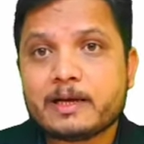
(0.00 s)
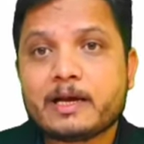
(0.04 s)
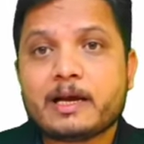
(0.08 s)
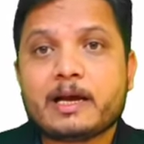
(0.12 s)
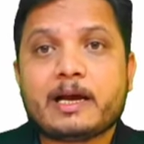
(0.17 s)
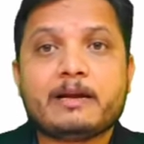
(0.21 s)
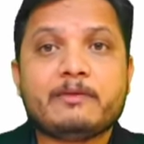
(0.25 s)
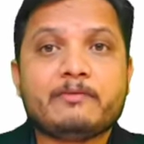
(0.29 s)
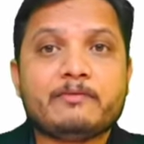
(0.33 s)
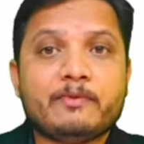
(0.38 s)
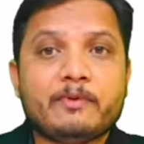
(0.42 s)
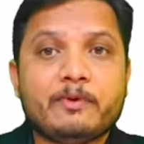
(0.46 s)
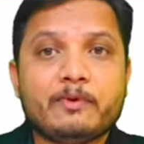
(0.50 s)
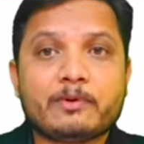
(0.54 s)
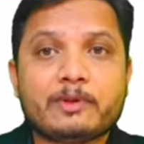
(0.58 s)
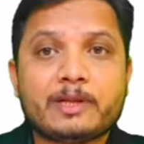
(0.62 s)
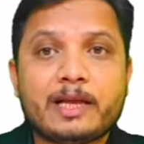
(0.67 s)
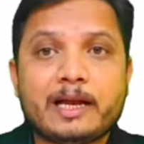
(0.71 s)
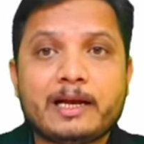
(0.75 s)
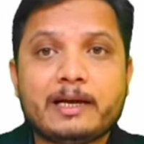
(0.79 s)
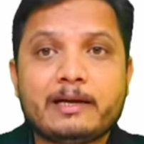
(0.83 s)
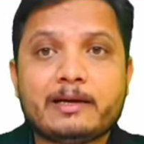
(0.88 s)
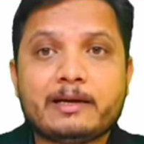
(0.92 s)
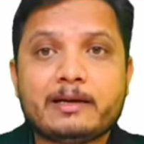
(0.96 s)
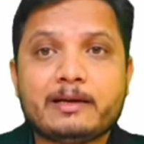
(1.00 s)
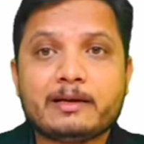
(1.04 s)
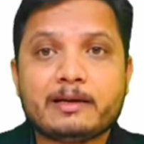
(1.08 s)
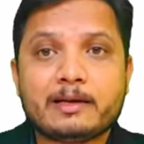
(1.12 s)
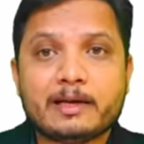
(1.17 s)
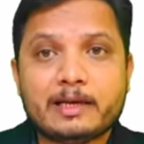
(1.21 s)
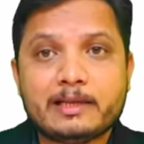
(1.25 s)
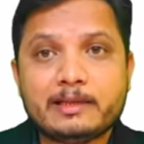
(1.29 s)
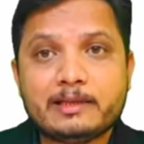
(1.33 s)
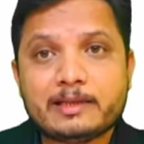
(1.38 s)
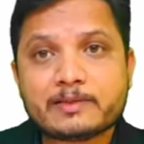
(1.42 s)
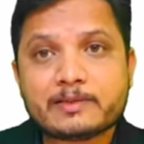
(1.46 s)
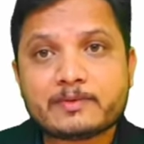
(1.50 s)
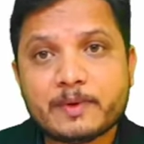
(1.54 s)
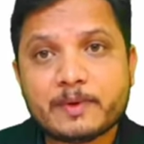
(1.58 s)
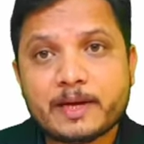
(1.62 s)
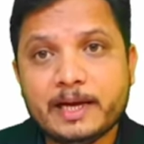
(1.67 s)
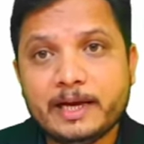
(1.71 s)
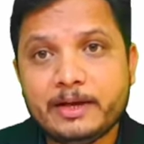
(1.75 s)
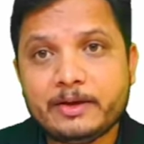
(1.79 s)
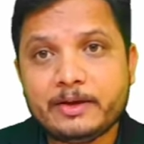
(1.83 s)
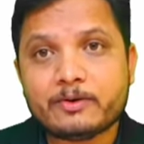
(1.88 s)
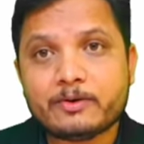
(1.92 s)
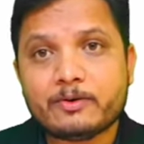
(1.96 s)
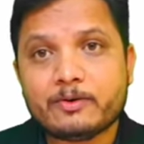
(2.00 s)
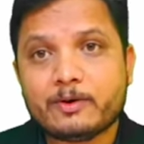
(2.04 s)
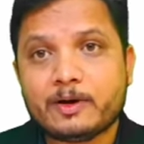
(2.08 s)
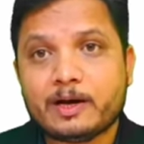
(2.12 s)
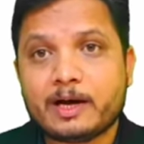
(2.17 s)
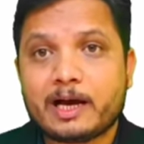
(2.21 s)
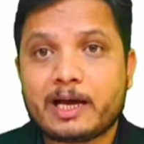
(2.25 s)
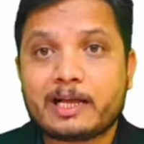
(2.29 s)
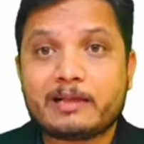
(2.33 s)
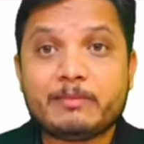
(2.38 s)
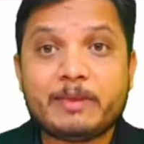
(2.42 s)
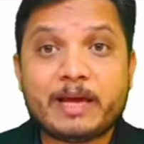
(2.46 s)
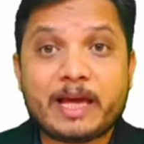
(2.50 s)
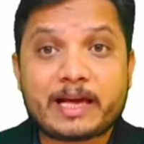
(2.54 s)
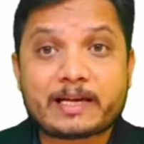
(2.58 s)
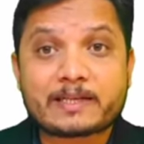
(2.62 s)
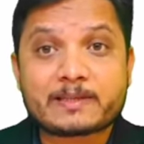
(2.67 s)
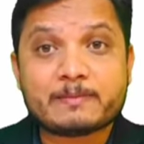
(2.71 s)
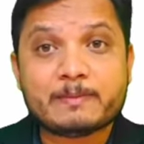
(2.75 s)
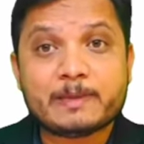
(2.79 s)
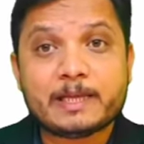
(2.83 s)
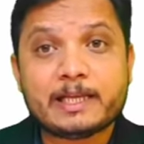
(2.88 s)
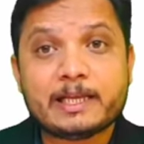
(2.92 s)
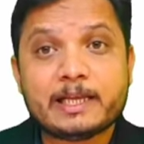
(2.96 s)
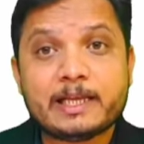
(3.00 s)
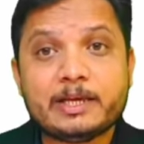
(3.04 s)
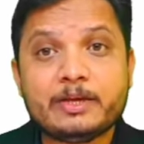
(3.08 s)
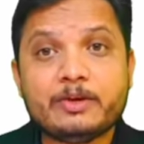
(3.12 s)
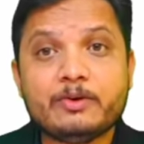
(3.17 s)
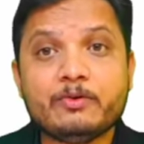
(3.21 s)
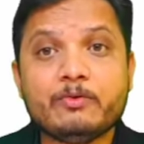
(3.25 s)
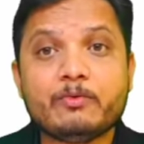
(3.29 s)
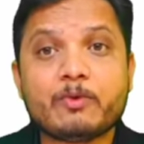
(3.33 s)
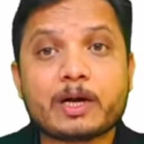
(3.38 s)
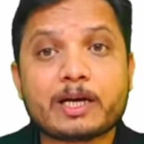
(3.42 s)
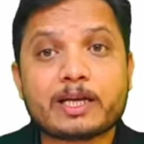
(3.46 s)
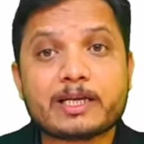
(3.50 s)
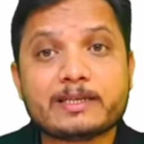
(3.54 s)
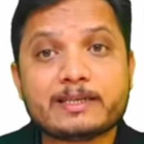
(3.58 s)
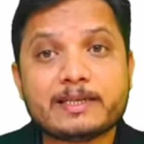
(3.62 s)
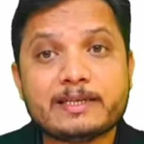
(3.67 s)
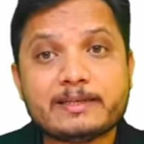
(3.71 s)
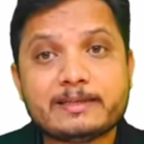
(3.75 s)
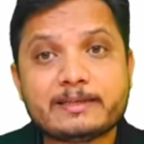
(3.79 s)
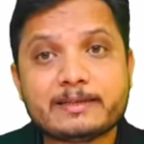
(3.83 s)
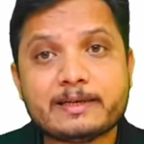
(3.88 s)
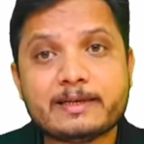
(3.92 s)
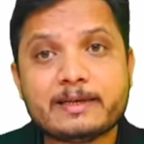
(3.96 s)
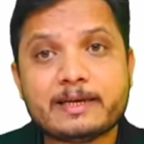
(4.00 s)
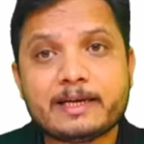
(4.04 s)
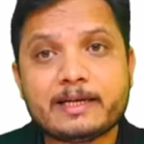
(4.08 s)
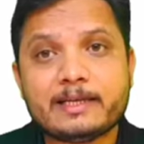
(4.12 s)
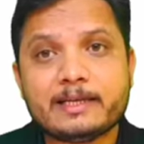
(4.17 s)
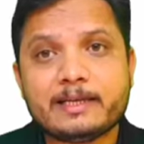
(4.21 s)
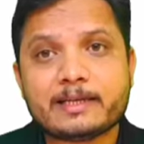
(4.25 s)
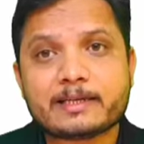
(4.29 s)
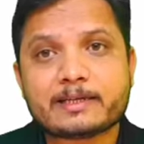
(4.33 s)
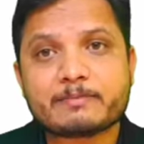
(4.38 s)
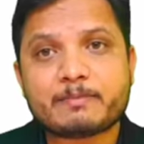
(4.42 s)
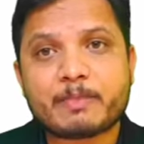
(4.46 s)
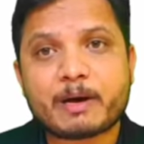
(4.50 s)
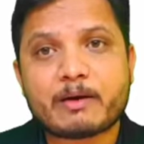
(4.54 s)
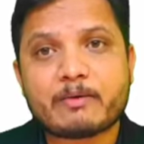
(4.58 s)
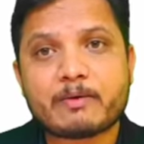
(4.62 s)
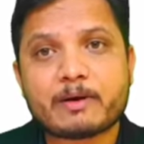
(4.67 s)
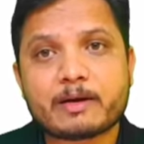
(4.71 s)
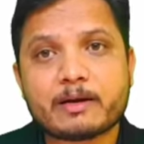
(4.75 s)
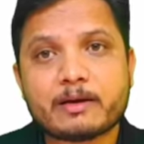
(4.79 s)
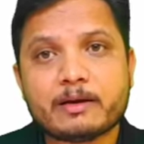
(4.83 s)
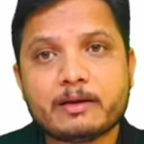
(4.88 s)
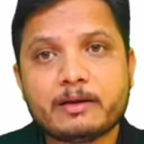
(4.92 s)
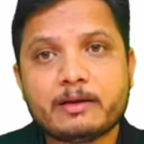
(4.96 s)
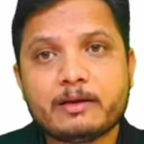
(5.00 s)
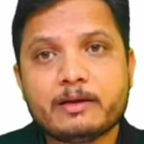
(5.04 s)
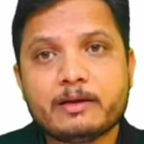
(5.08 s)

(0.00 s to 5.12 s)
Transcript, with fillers: and for that in this video I'll be explaining you what is instantaneous power,